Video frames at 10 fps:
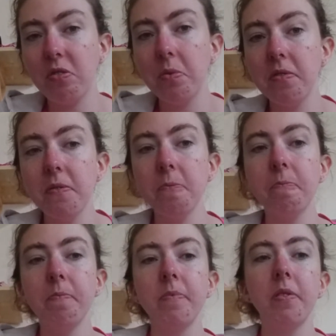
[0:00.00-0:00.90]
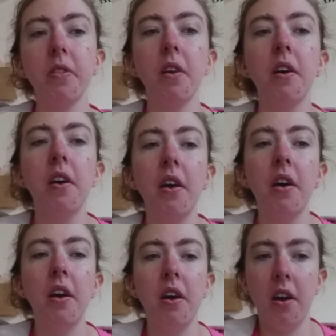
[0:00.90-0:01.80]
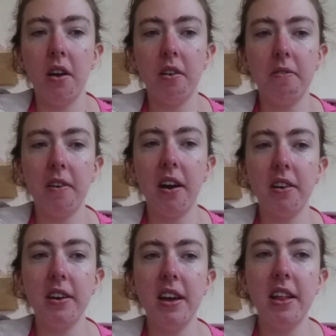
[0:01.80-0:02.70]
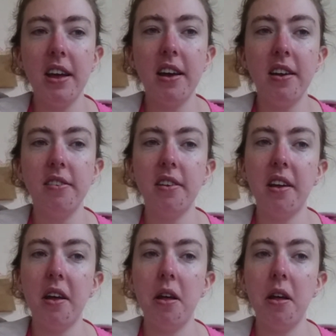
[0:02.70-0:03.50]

And finally there's Mirani.